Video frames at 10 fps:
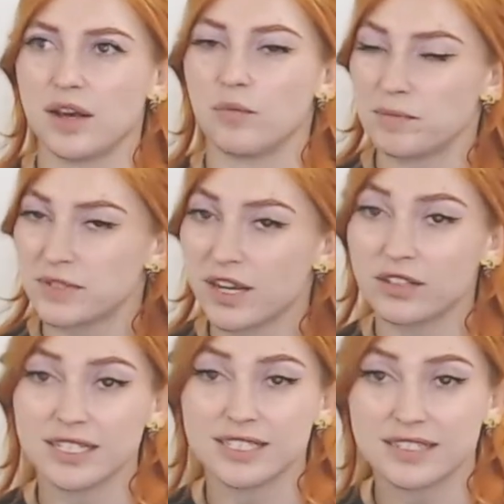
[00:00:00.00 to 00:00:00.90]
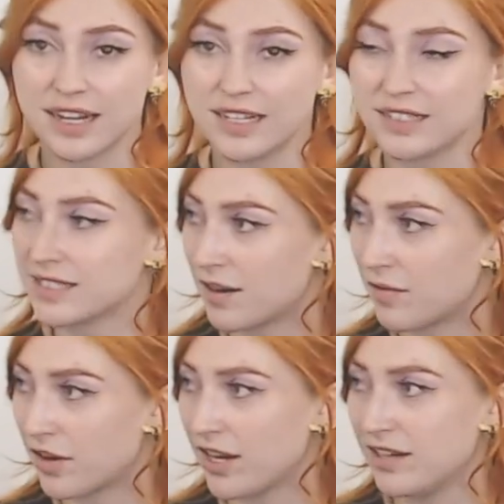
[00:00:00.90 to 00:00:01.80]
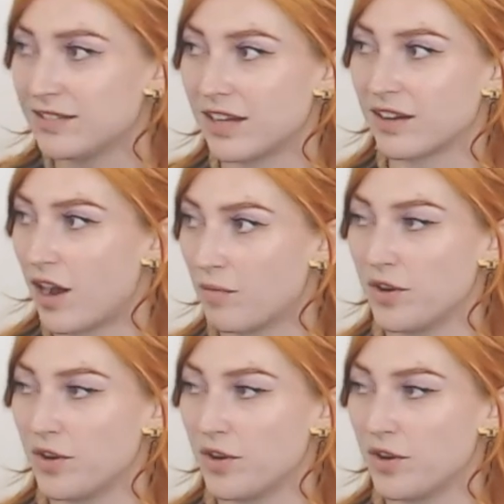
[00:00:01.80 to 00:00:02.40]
website called studyinddiscovery.com